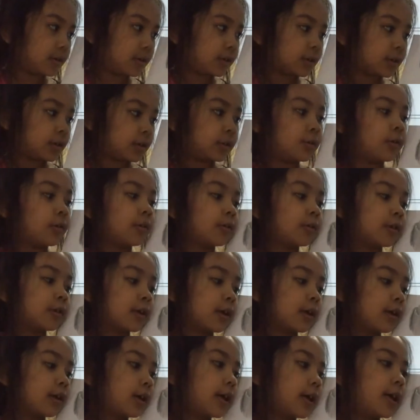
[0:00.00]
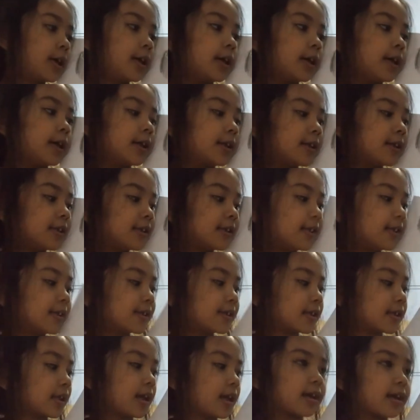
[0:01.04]
So this is
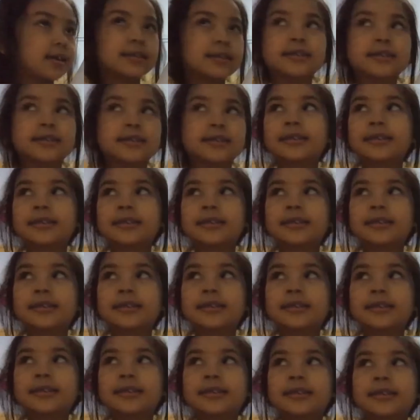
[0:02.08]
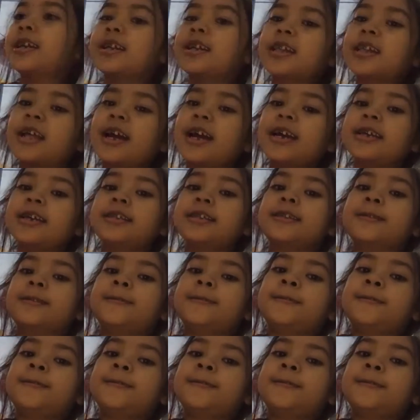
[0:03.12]
a sunlight.